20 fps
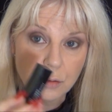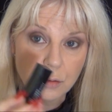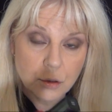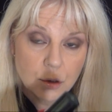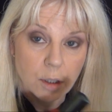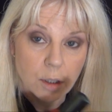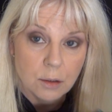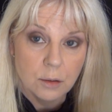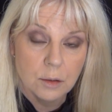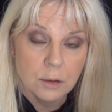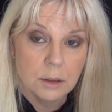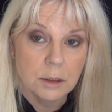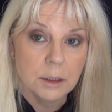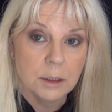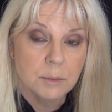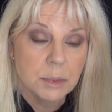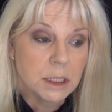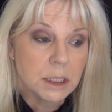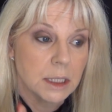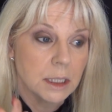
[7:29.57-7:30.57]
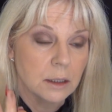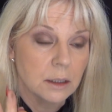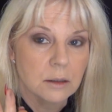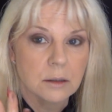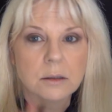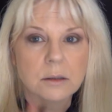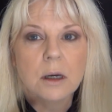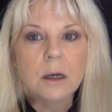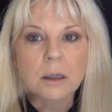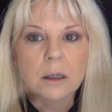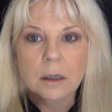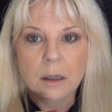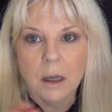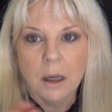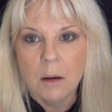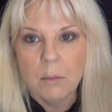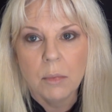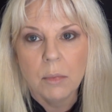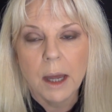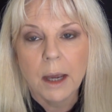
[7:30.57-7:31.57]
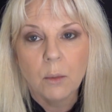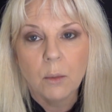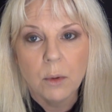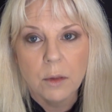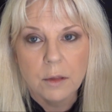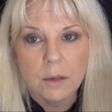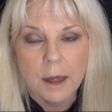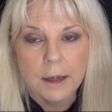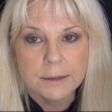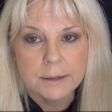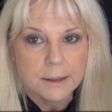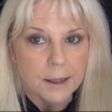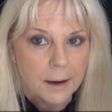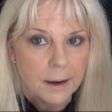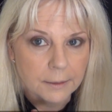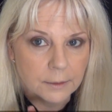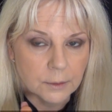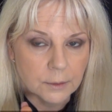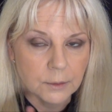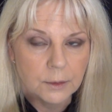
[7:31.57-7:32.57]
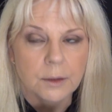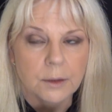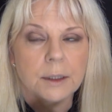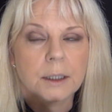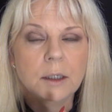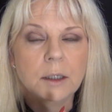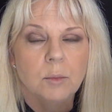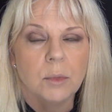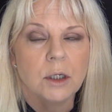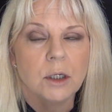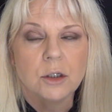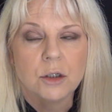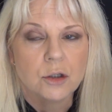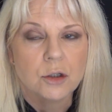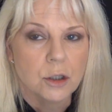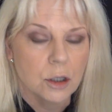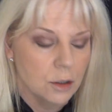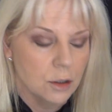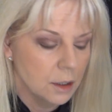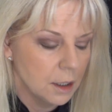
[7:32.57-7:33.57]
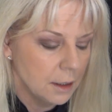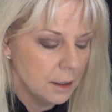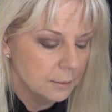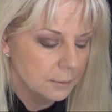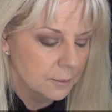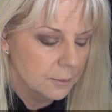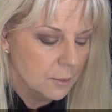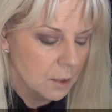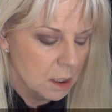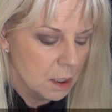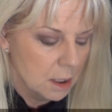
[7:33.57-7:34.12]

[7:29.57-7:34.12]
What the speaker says: show you the lipstick because I can come back with that done. You don't need me to show you that.